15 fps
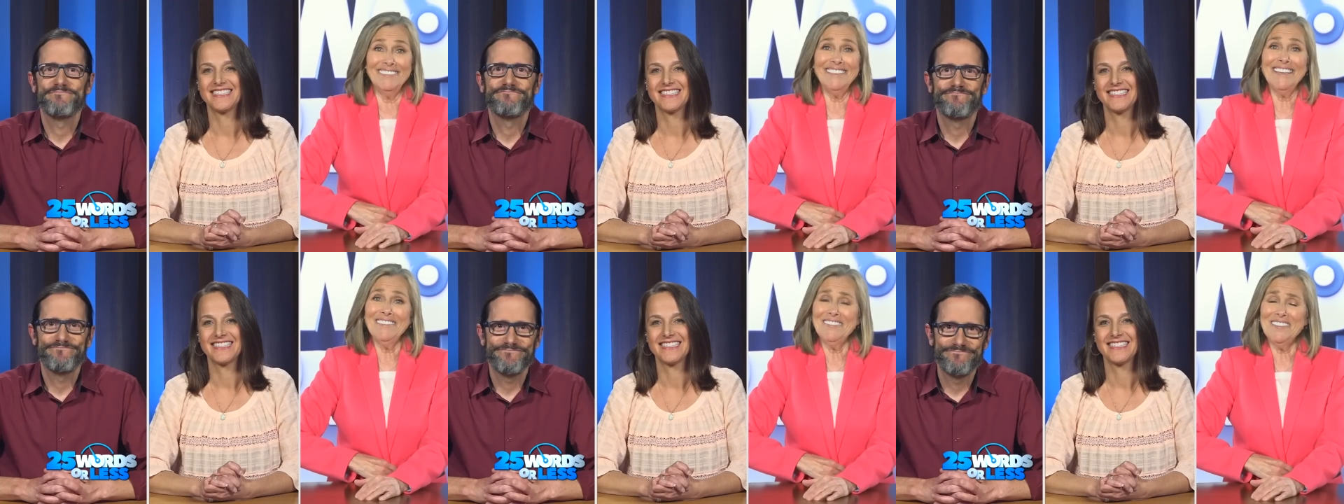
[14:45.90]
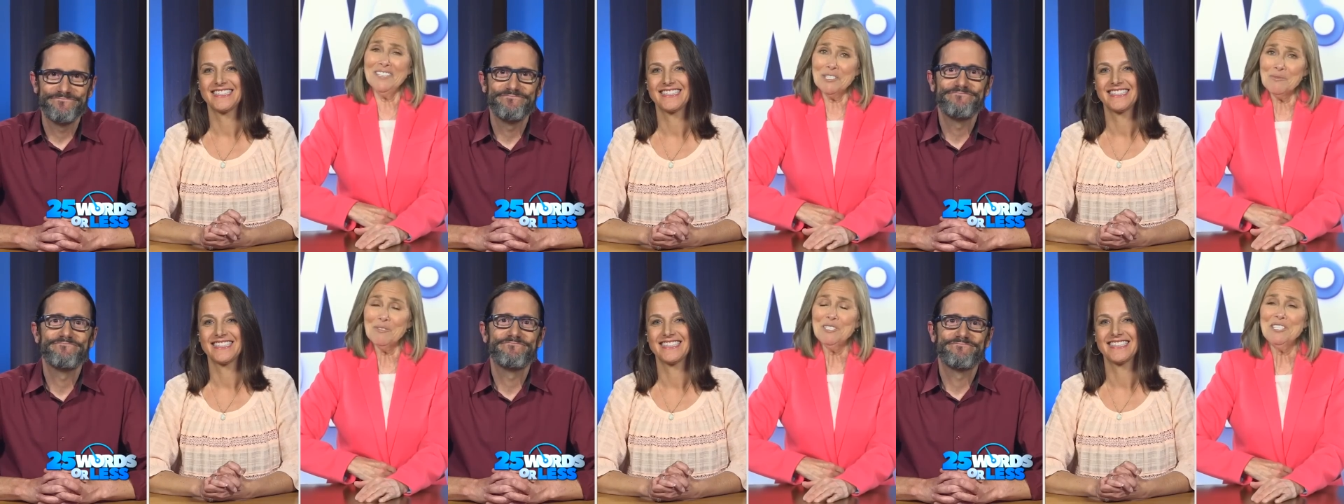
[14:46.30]
Speaker 1: It,
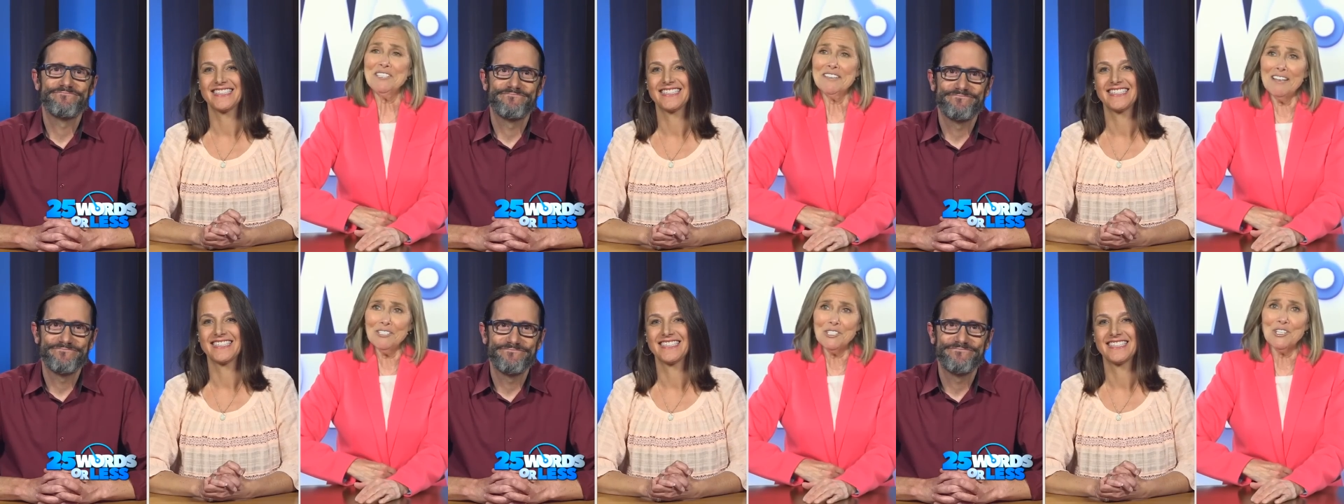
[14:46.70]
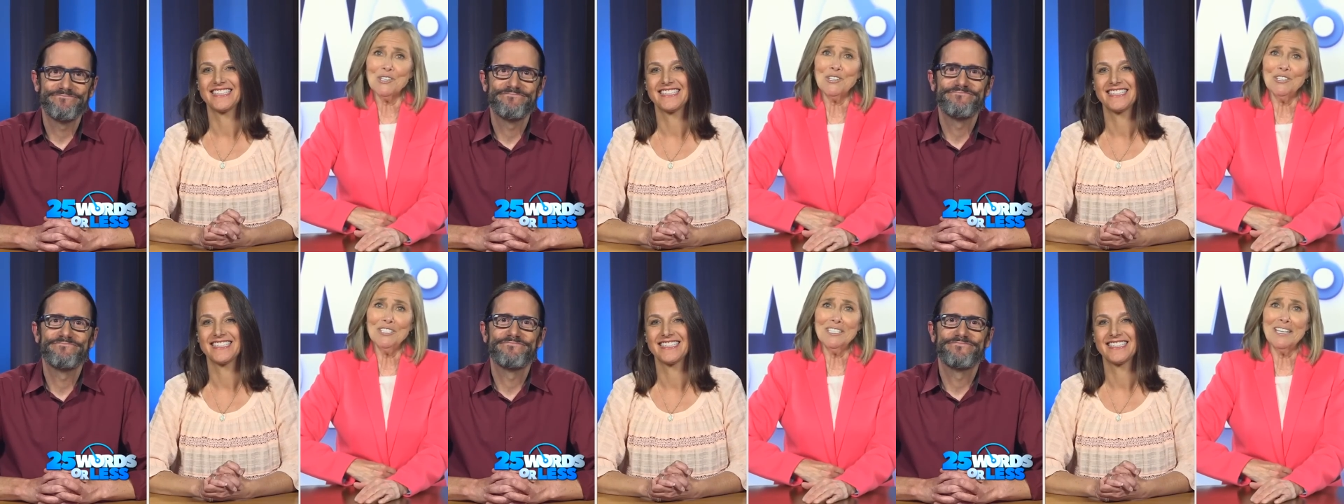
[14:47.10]
this was such
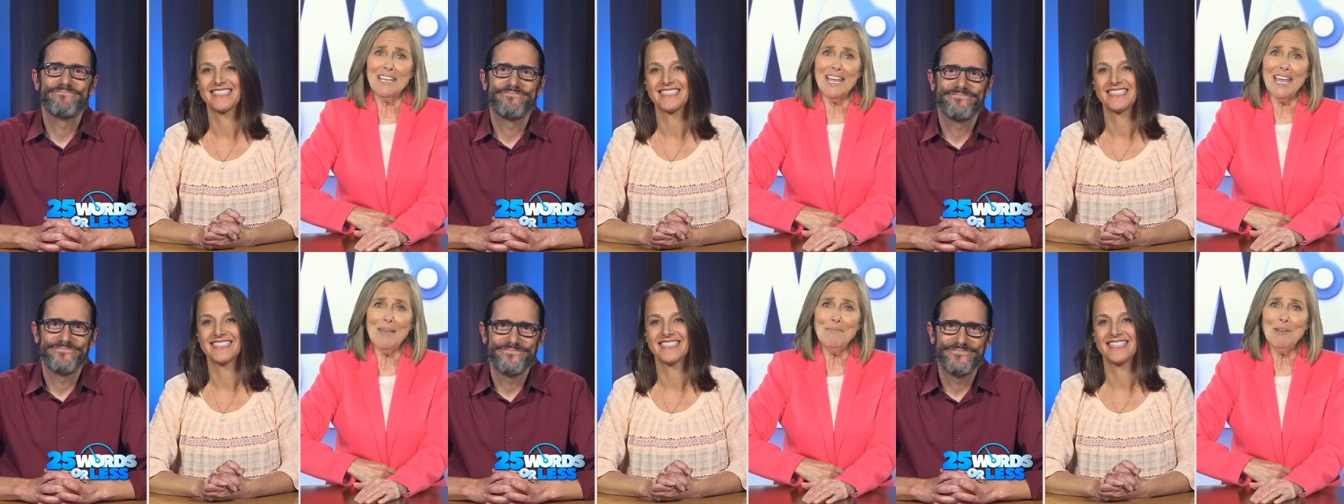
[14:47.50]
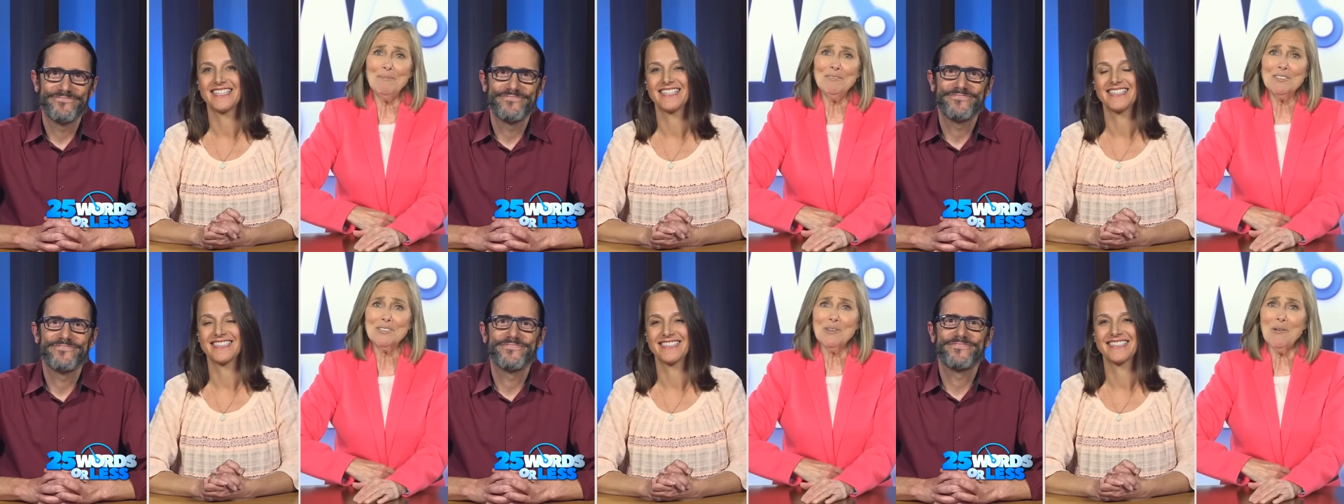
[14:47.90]
a good game.
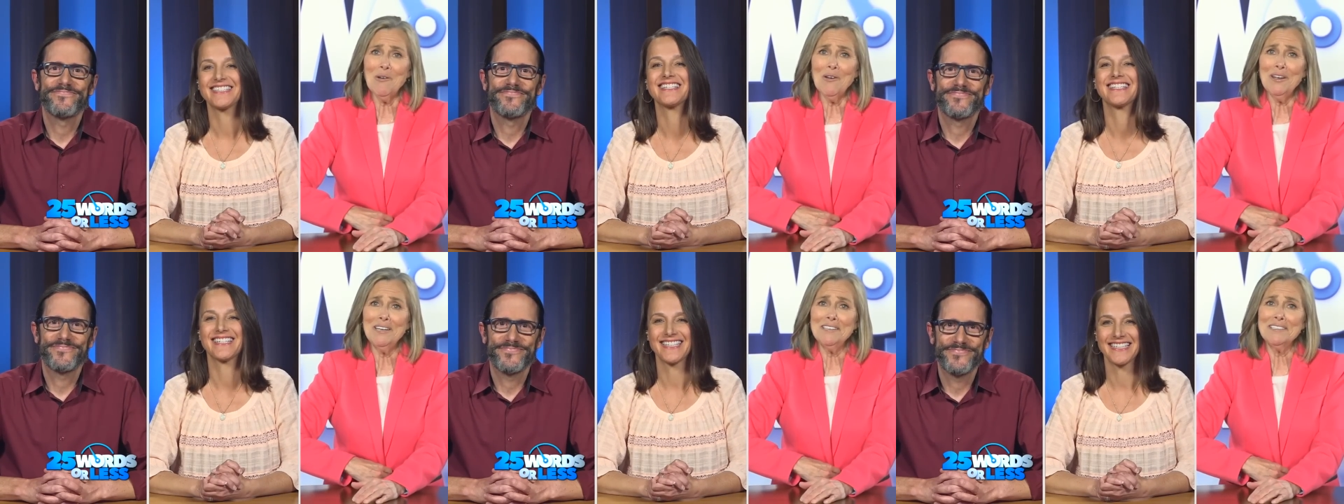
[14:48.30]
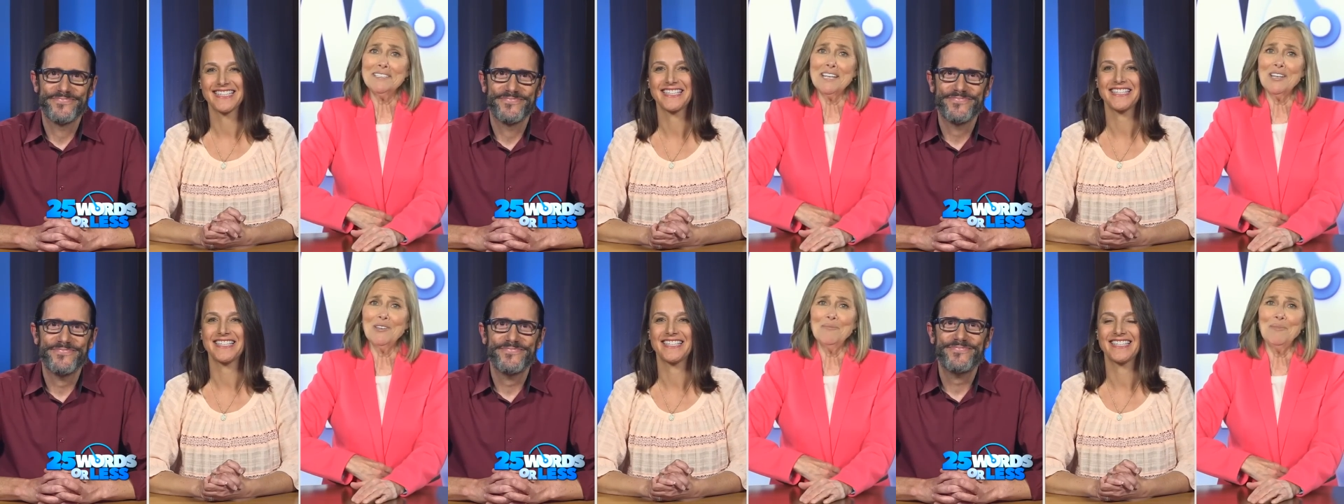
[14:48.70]
I'm sorry to
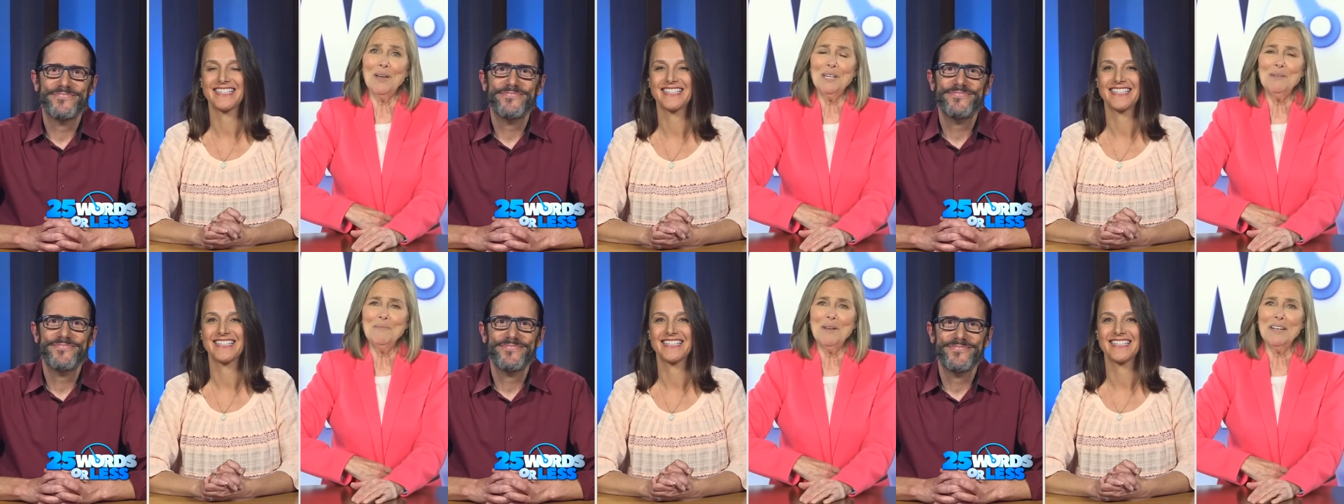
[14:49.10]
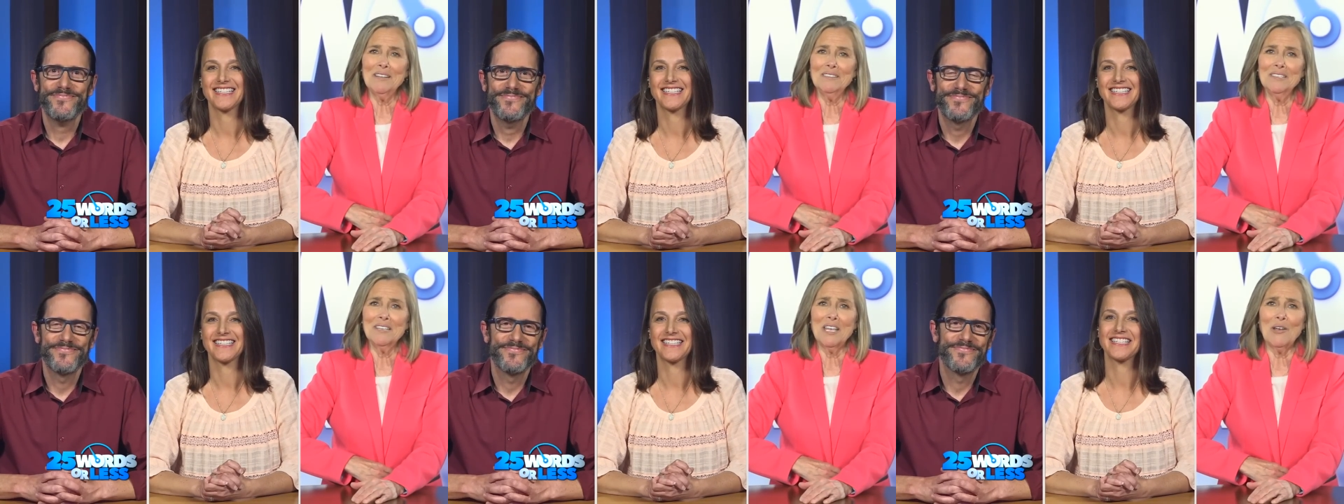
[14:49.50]
say goodbye to
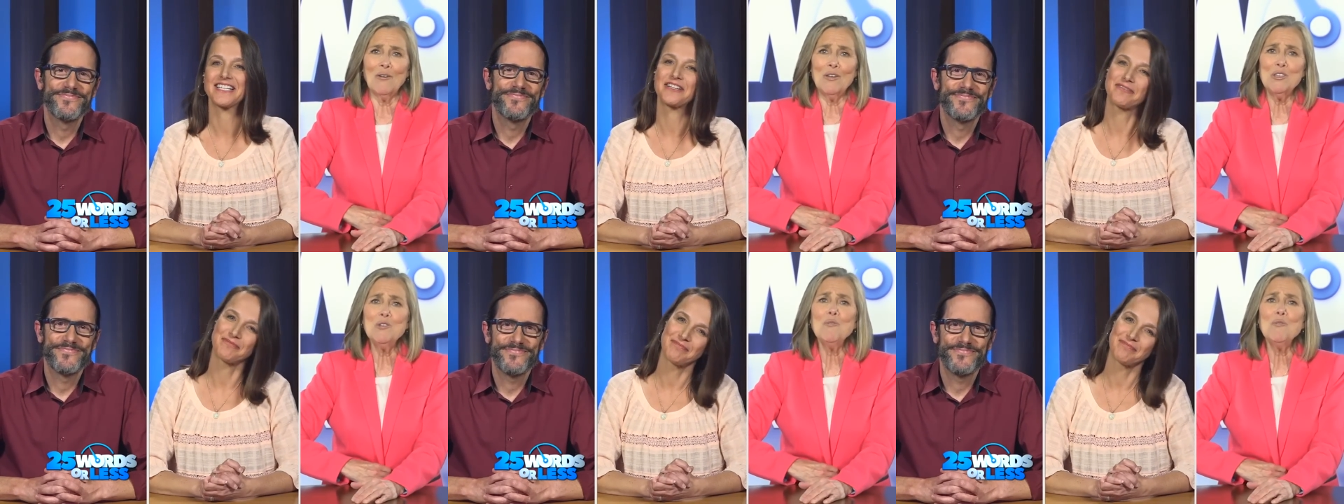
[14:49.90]
Michael and Carrie.